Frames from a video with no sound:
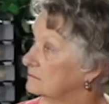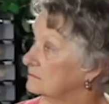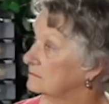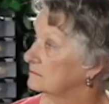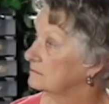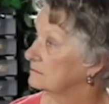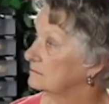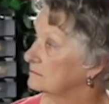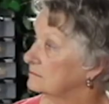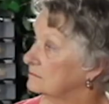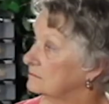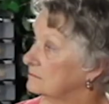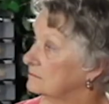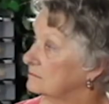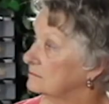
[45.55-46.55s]

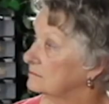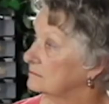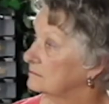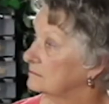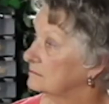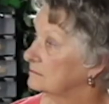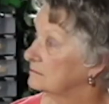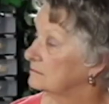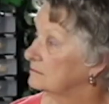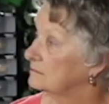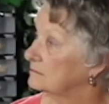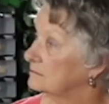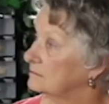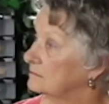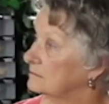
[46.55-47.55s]

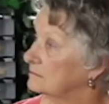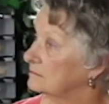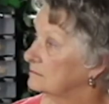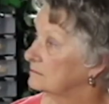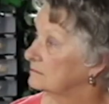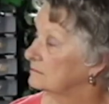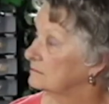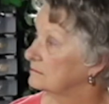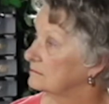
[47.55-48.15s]
[no speech]